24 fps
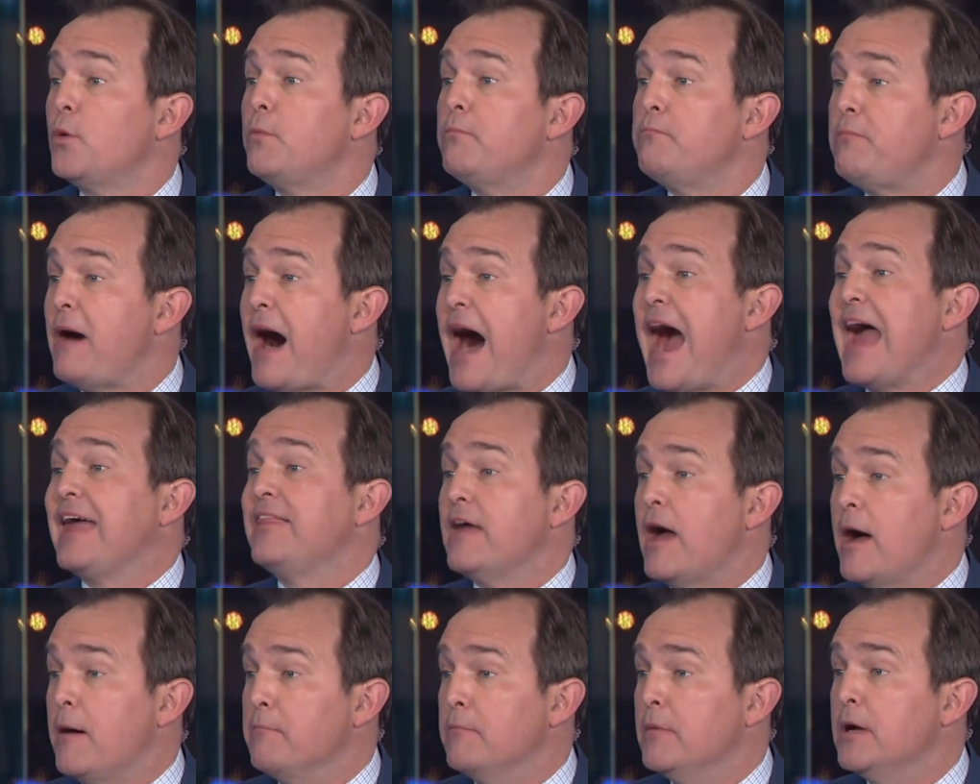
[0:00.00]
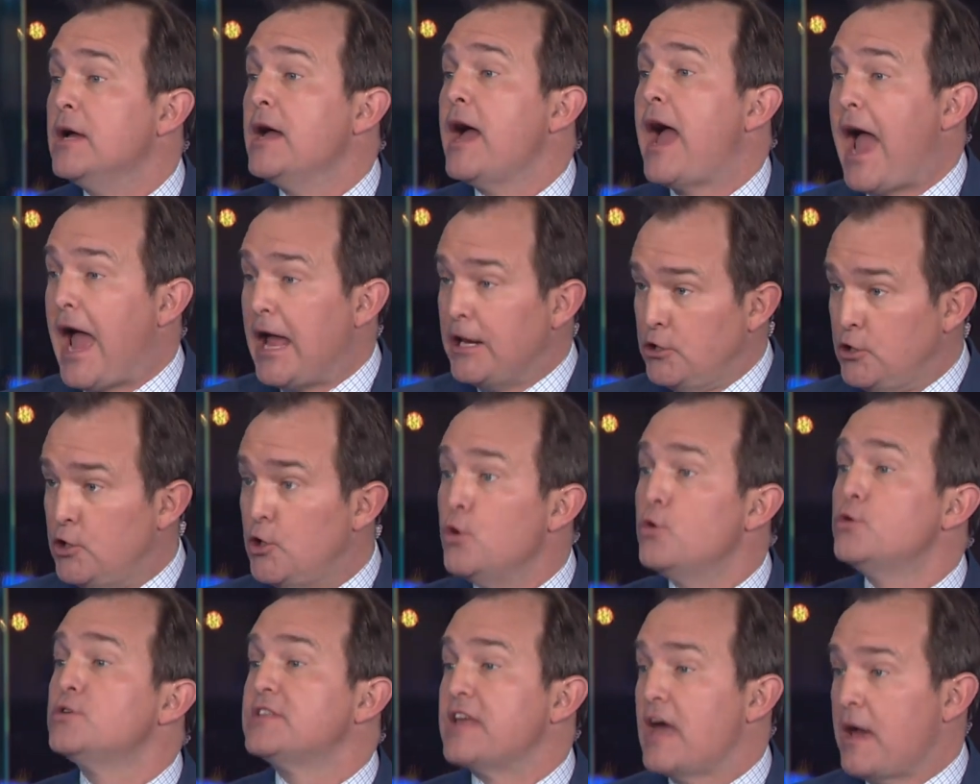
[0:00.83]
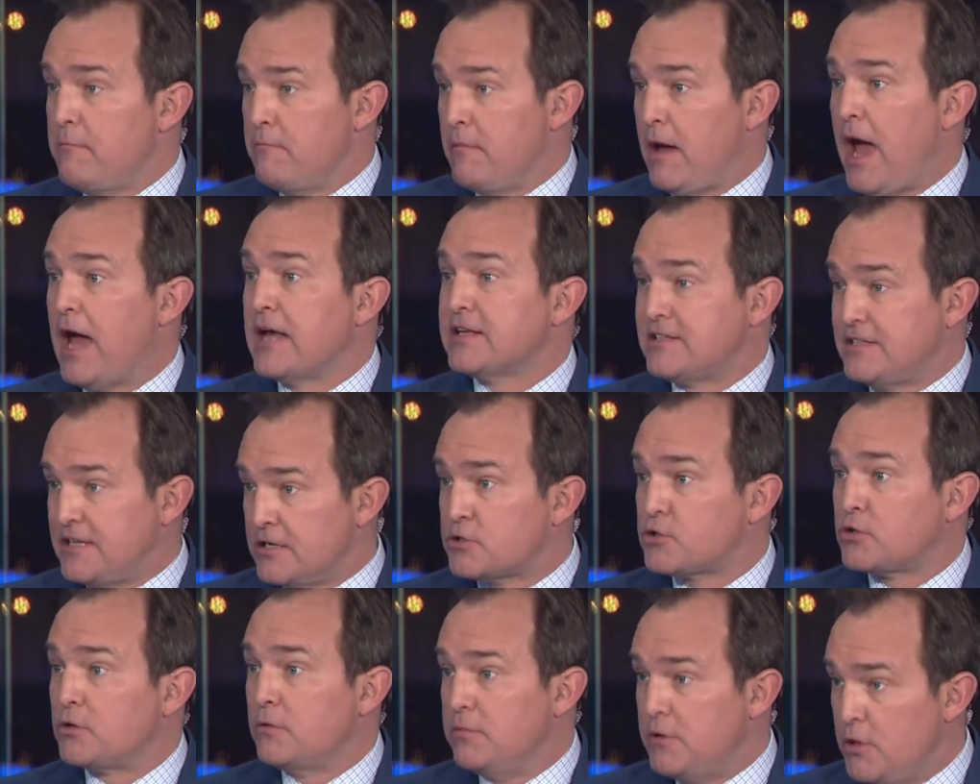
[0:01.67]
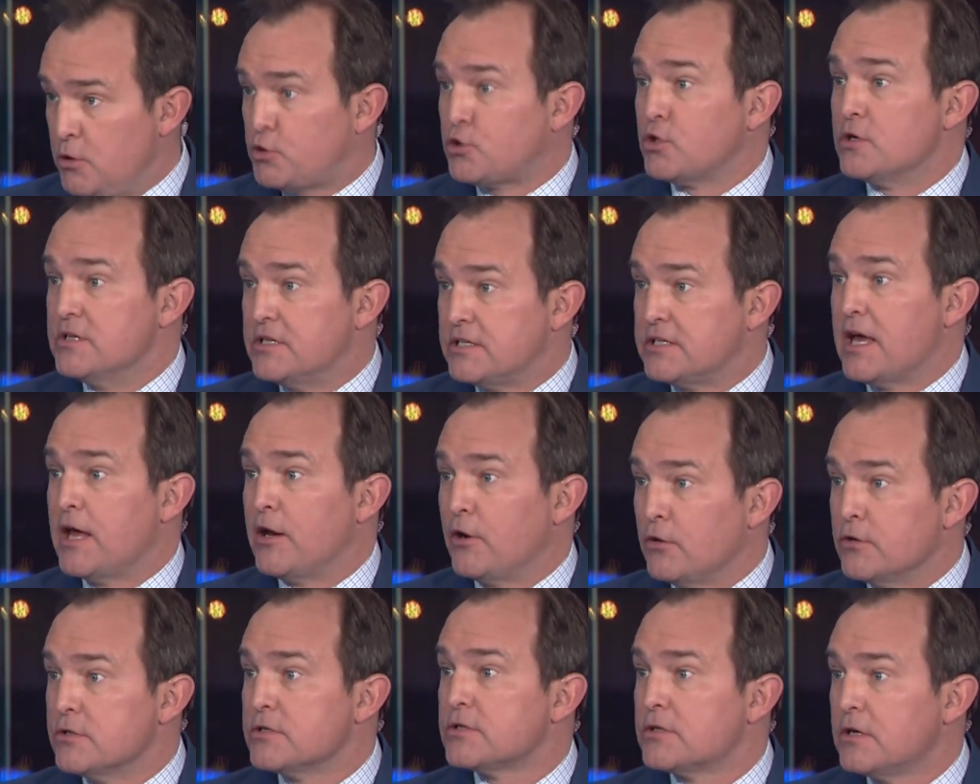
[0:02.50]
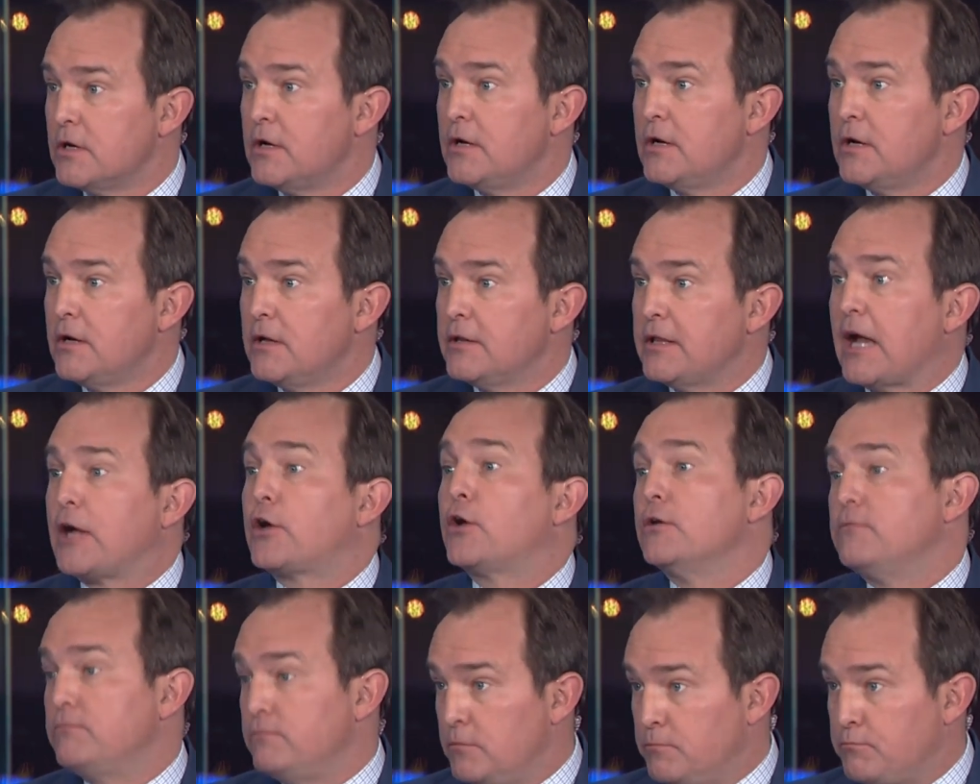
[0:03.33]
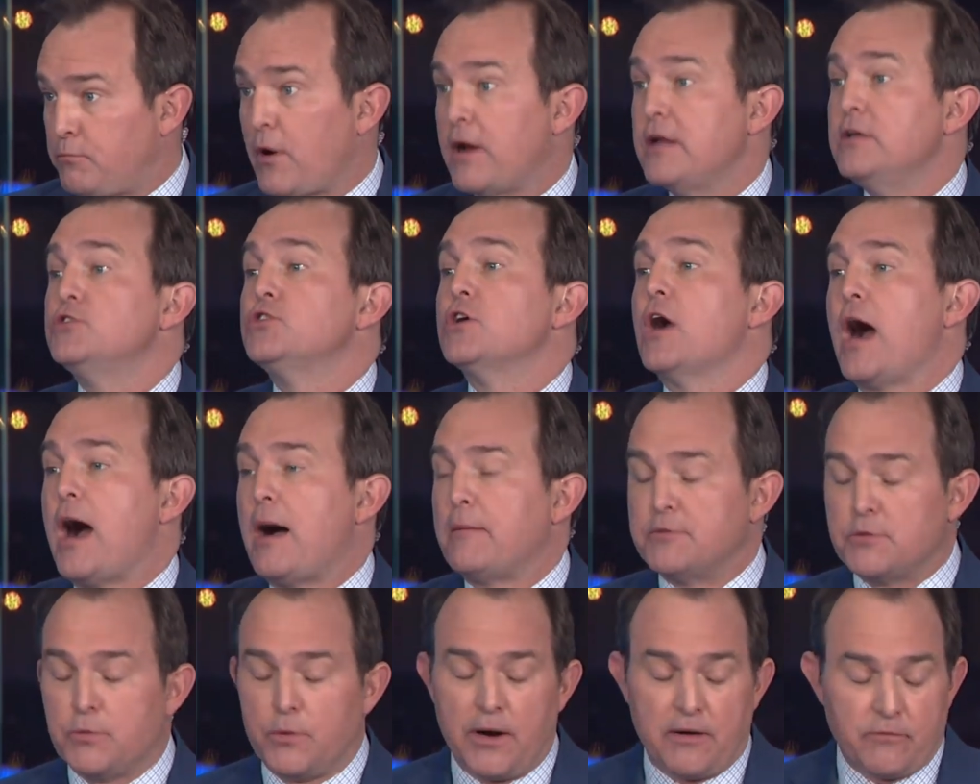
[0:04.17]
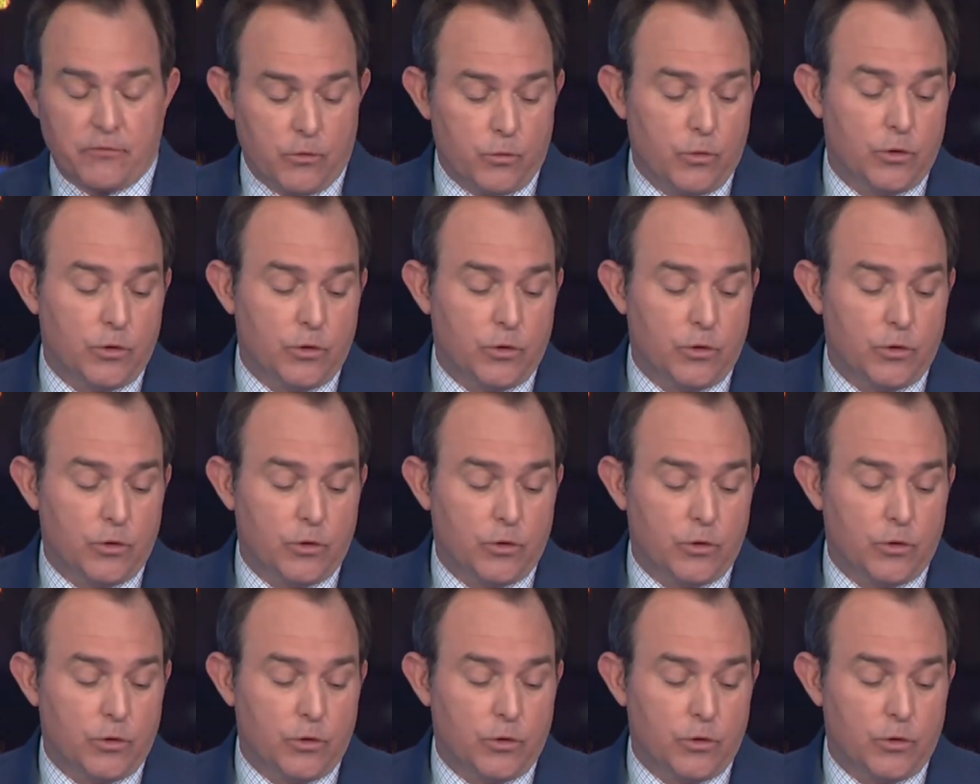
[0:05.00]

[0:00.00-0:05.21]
will buy them and use them as distribution centers that could bring jobs and whatever.